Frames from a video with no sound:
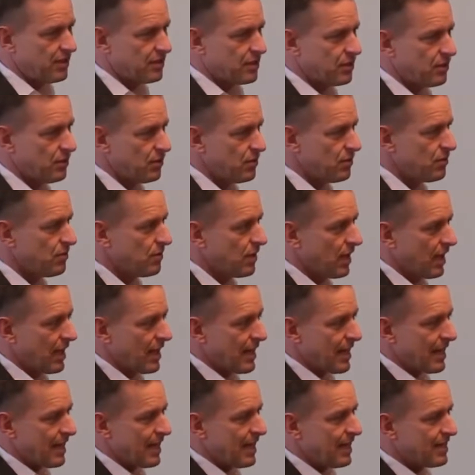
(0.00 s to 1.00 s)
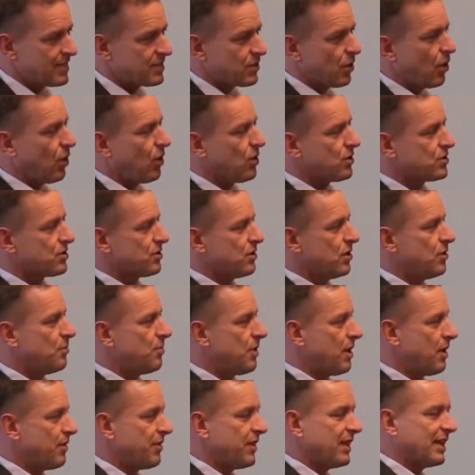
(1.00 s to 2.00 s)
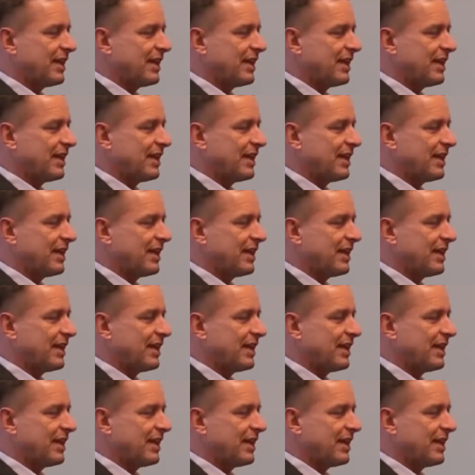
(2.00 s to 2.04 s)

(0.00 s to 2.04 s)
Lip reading: interview, it's also about